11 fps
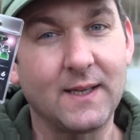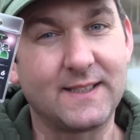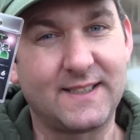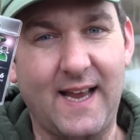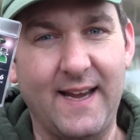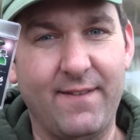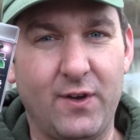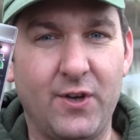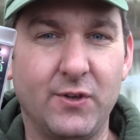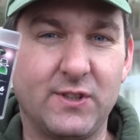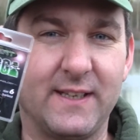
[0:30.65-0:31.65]
say if
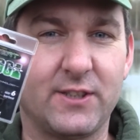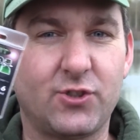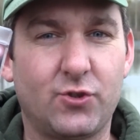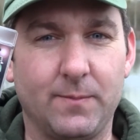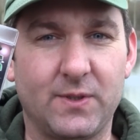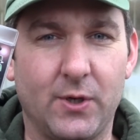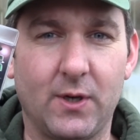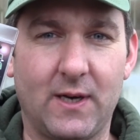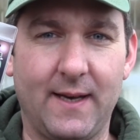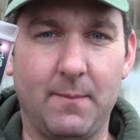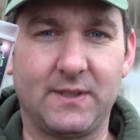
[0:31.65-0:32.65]
you're using a stripped
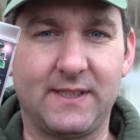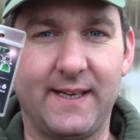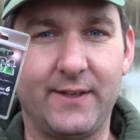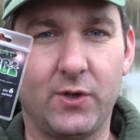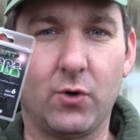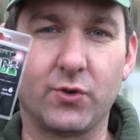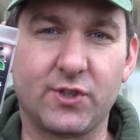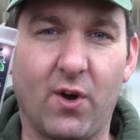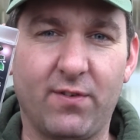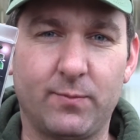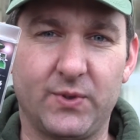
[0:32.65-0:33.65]
hook link material or a
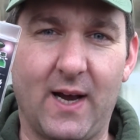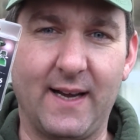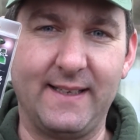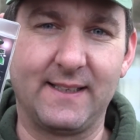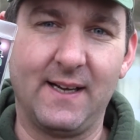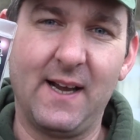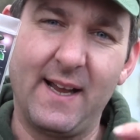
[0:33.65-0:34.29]
soft braid,